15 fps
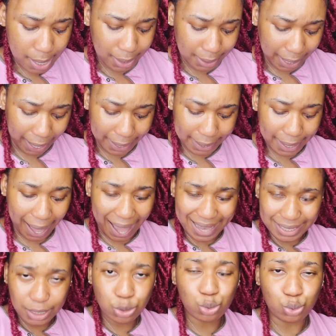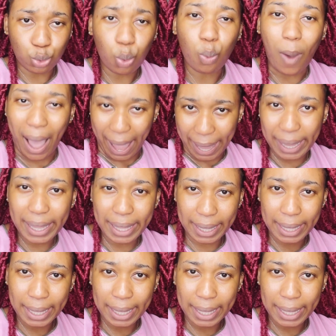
Like, I need to know why.